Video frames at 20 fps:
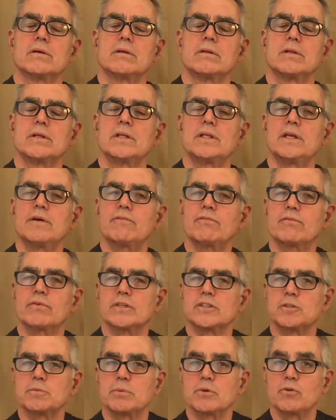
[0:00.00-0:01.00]
The
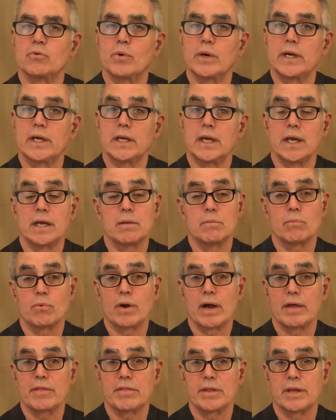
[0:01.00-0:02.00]
difference between an
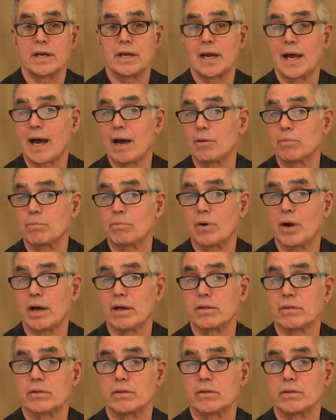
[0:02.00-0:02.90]
in-breath and an out-breath.